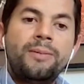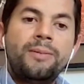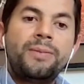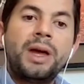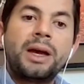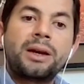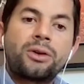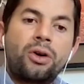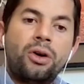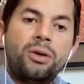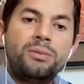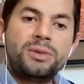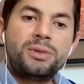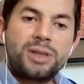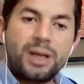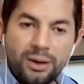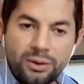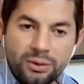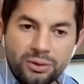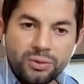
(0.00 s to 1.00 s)
that comes
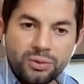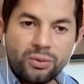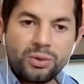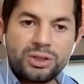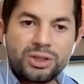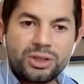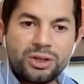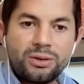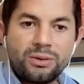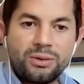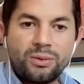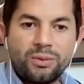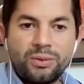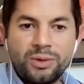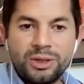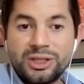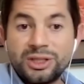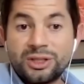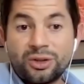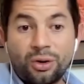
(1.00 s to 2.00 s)
out, which
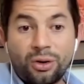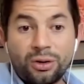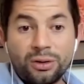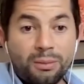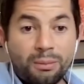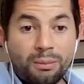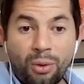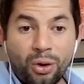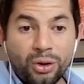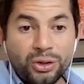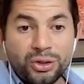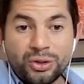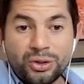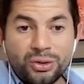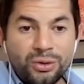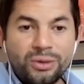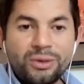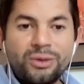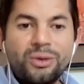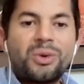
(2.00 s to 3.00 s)
is called
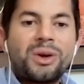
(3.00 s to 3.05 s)
mosto.